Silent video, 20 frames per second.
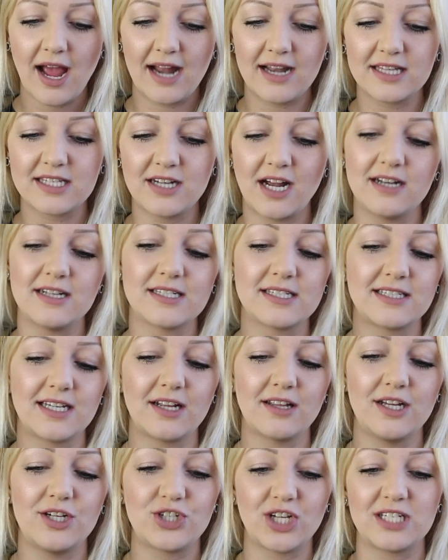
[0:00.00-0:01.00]
And it's not
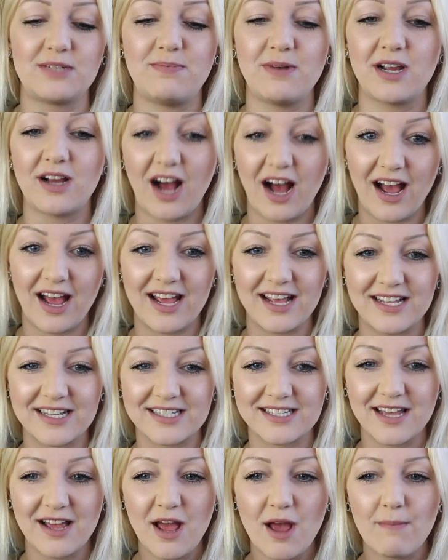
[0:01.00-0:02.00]
necessarily just
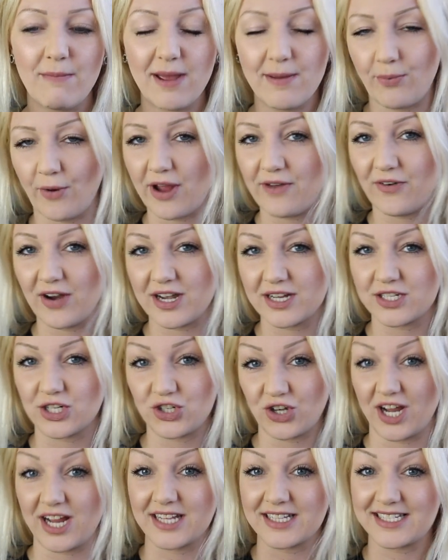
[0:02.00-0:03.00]
because my boyfriend is a
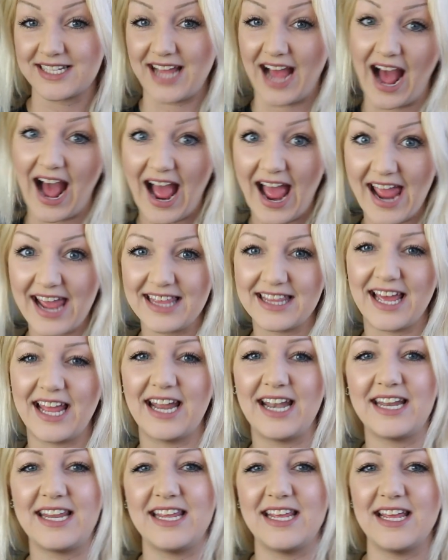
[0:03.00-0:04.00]
trans guy
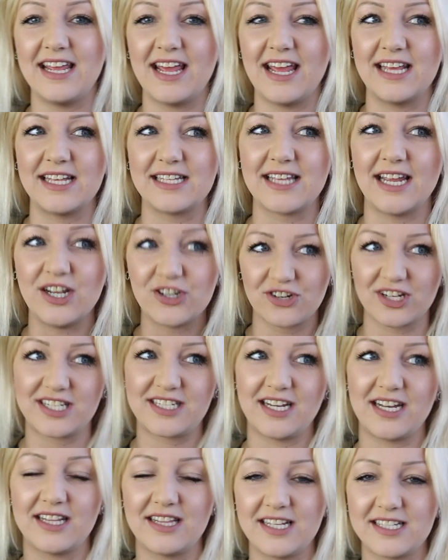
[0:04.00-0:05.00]
that he is
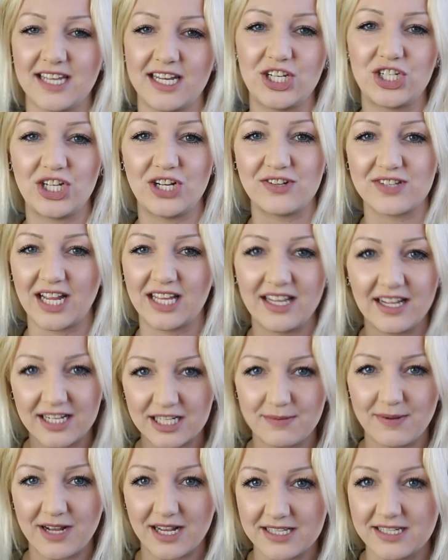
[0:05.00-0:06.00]
interested in these issues. I think
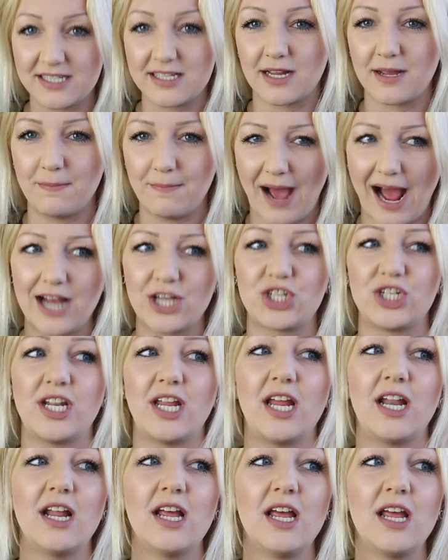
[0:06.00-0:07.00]
it's because he's a
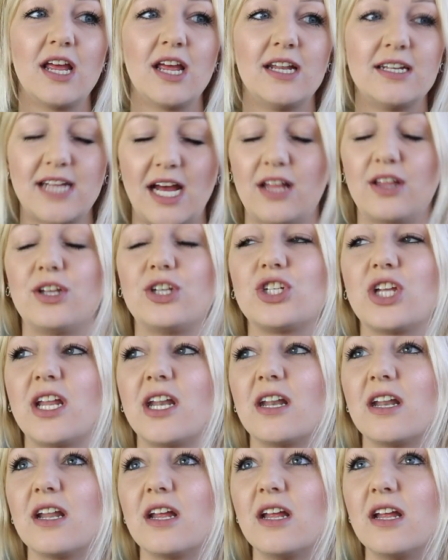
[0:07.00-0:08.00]
compassionate,
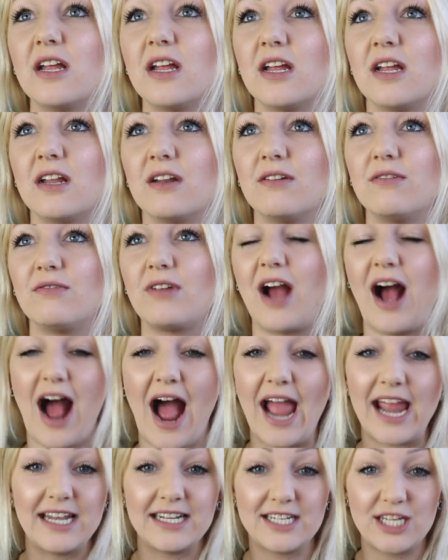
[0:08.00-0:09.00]
intelligent,
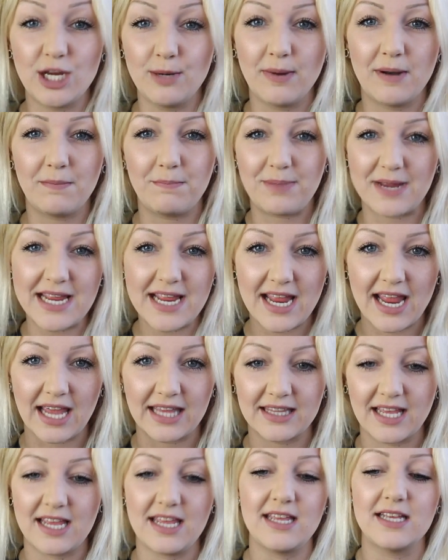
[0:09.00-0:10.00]
kind human
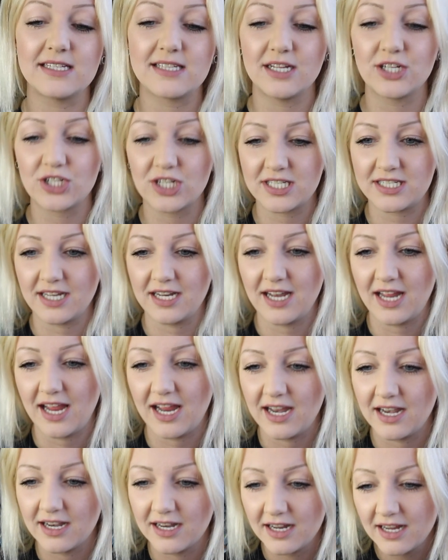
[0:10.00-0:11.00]
being that he is interested
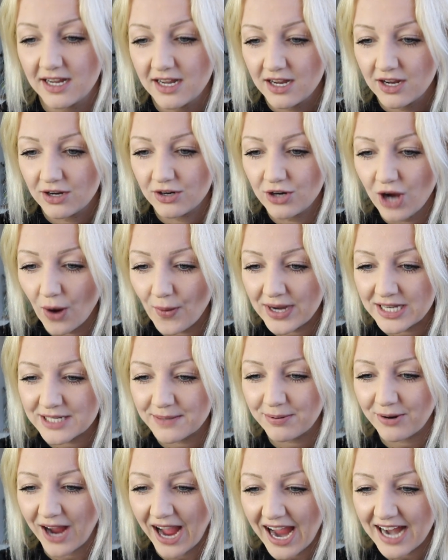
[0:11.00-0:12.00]
in going to
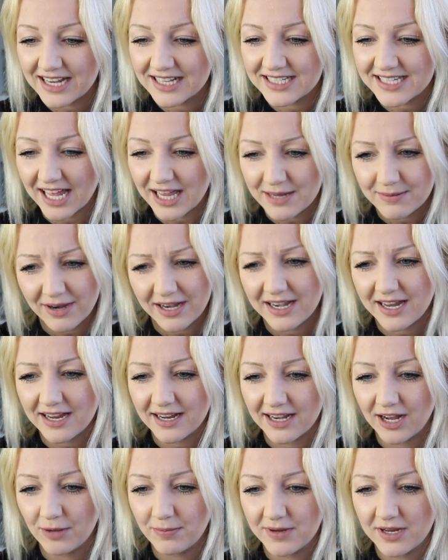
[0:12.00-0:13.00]
Pride and celebrating
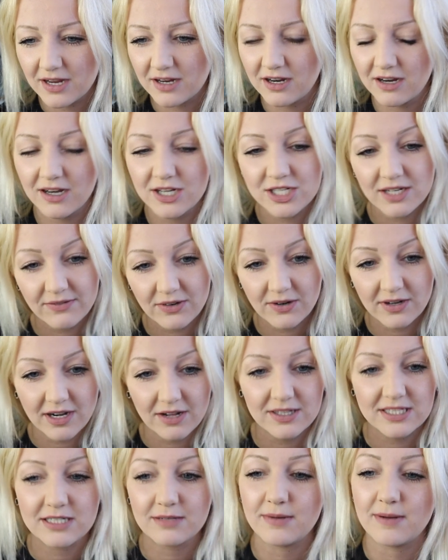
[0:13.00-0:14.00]
and helping encourage everyone
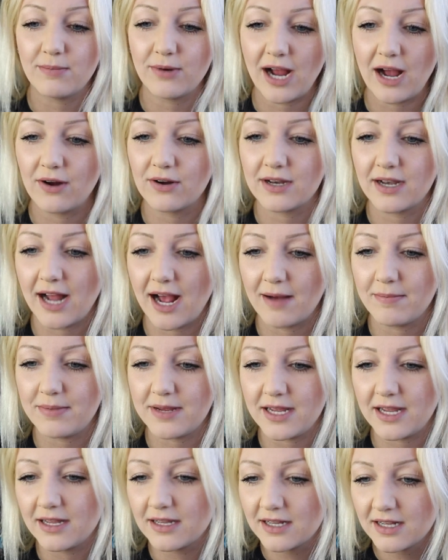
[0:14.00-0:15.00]
else to be proud and
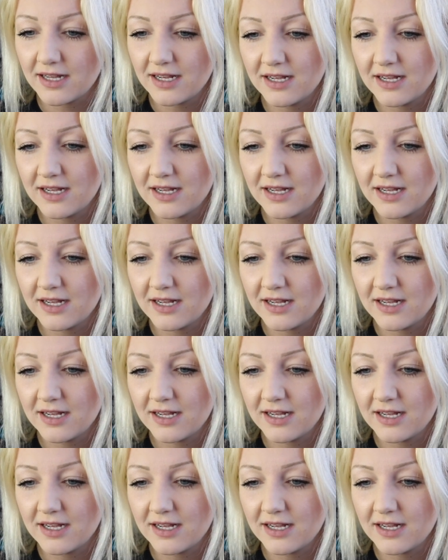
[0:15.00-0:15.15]
happy.